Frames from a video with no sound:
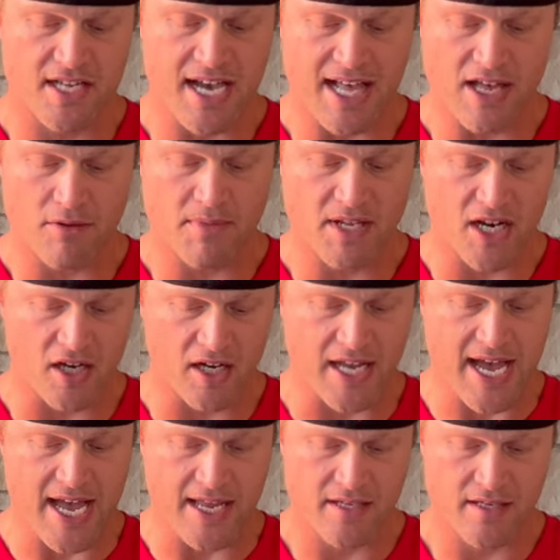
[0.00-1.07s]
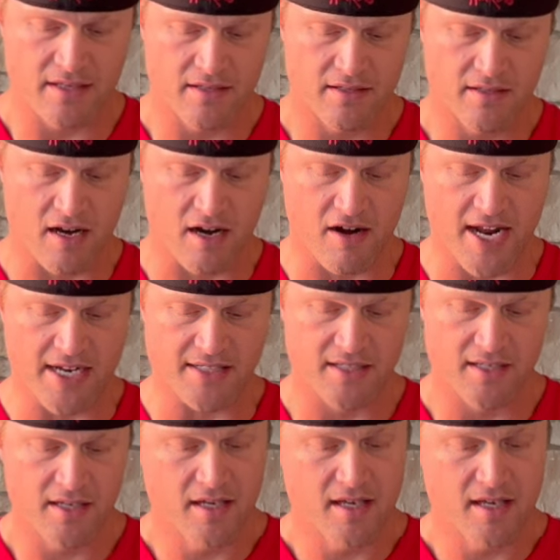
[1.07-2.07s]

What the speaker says: Kyle Manungai, all right,